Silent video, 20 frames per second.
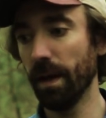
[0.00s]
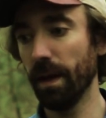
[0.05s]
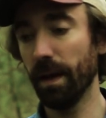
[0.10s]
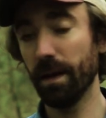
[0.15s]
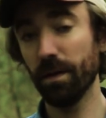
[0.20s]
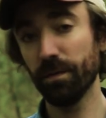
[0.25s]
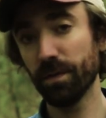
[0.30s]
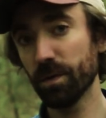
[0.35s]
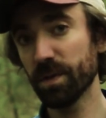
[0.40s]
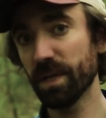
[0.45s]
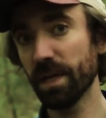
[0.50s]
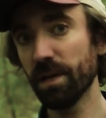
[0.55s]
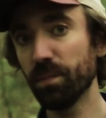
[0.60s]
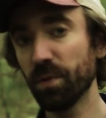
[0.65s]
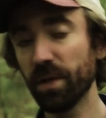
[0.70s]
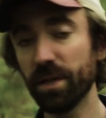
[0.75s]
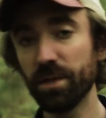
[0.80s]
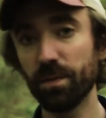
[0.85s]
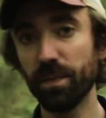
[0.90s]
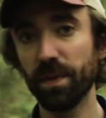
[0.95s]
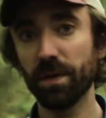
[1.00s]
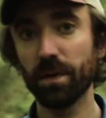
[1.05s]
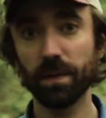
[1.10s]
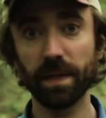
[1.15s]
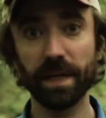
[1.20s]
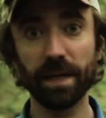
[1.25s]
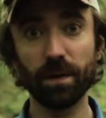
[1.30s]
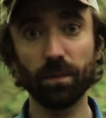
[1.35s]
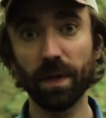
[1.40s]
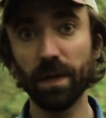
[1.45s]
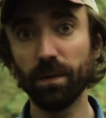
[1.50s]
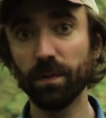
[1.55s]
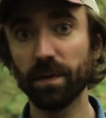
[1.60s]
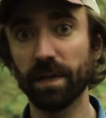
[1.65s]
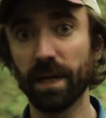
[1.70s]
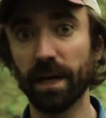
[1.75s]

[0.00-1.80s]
And if there was any place you'd be able to get away with